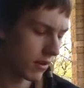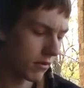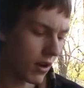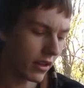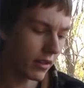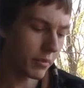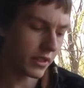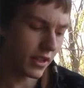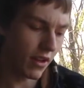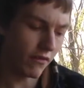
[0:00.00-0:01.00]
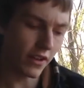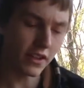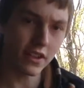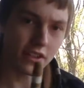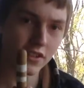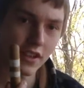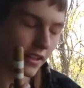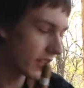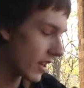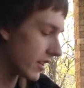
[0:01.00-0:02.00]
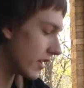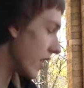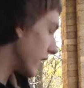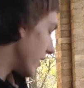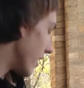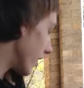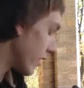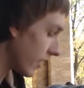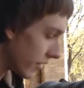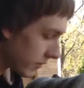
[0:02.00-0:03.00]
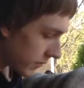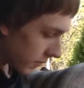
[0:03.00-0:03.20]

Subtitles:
Rocky Patel Vintage, 1999, Connecticut.